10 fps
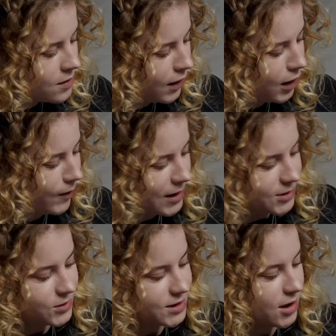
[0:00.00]
The
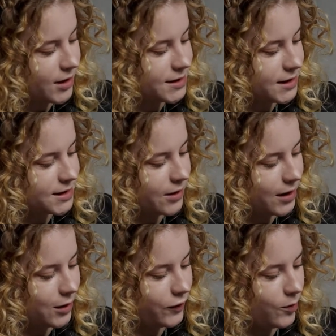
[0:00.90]
little design detail
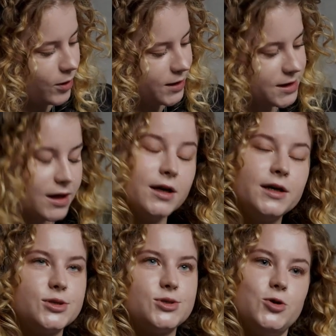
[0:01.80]
here of the binding,
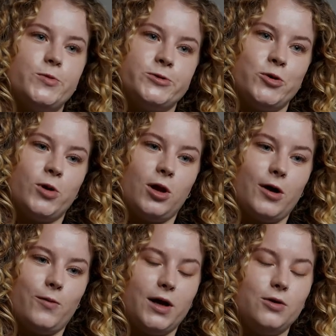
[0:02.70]
super, super lightweight.